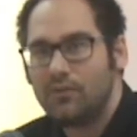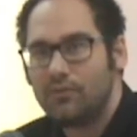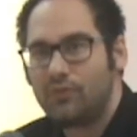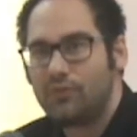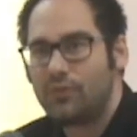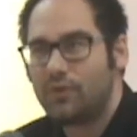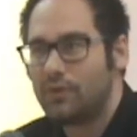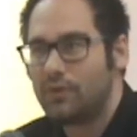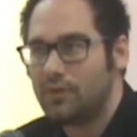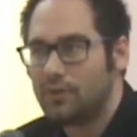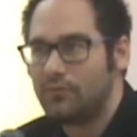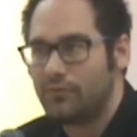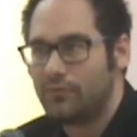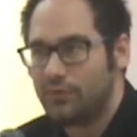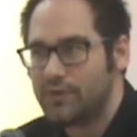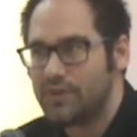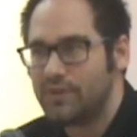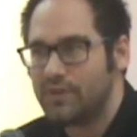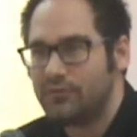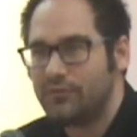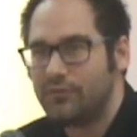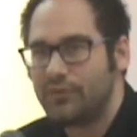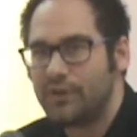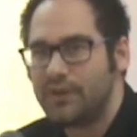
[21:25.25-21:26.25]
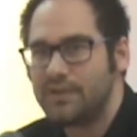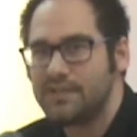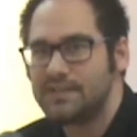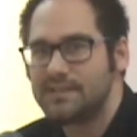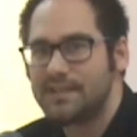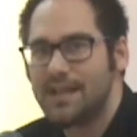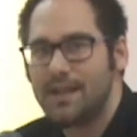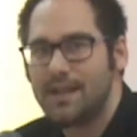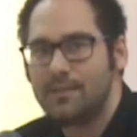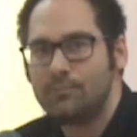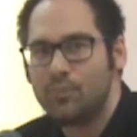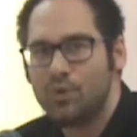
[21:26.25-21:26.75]
for the
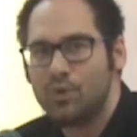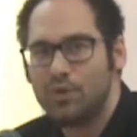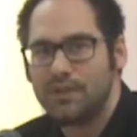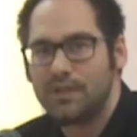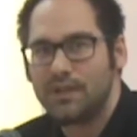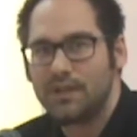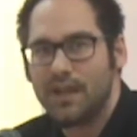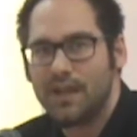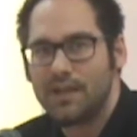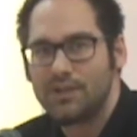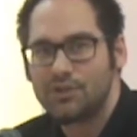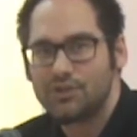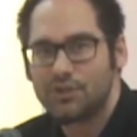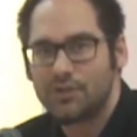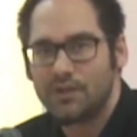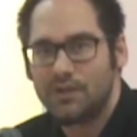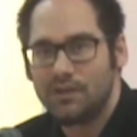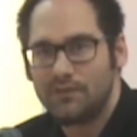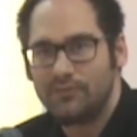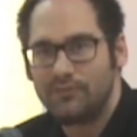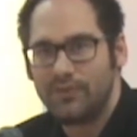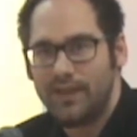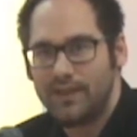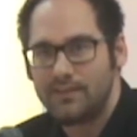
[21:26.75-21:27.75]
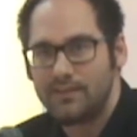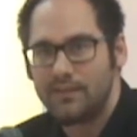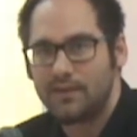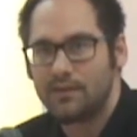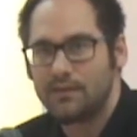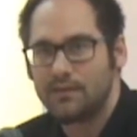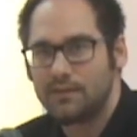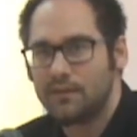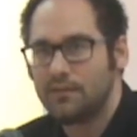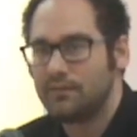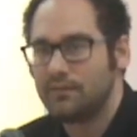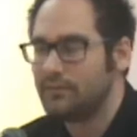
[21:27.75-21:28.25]
first time, multinational
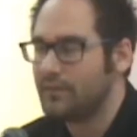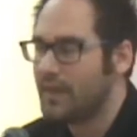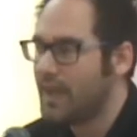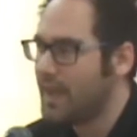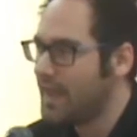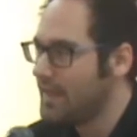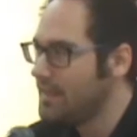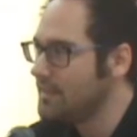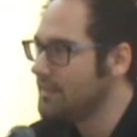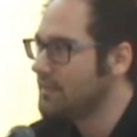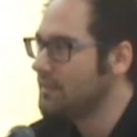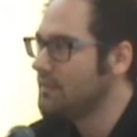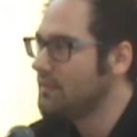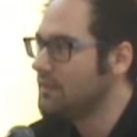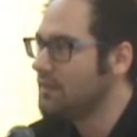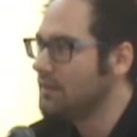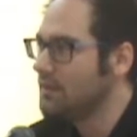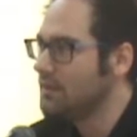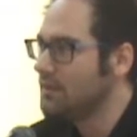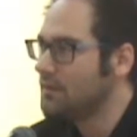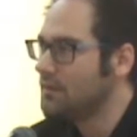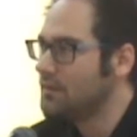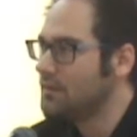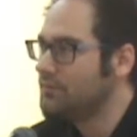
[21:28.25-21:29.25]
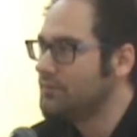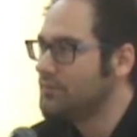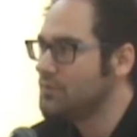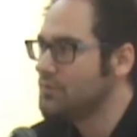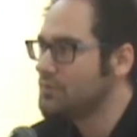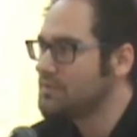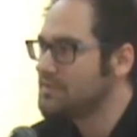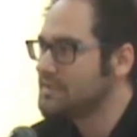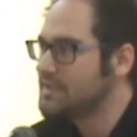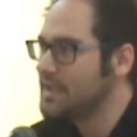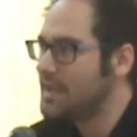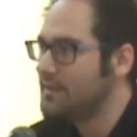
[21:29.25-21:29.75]
federative entity of
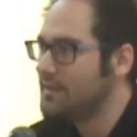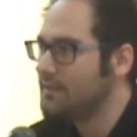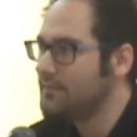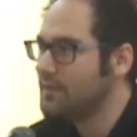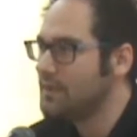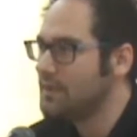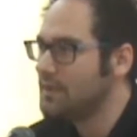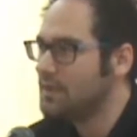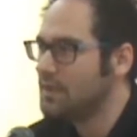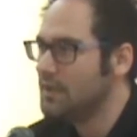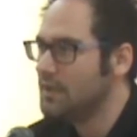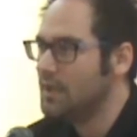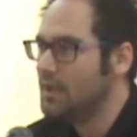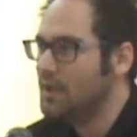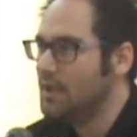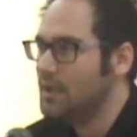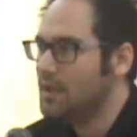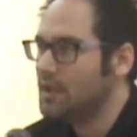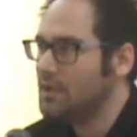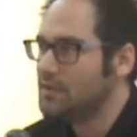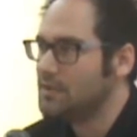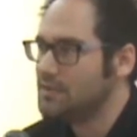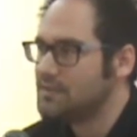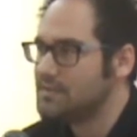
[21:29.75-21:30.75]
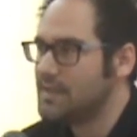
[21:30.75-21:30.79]
Yugoslavia.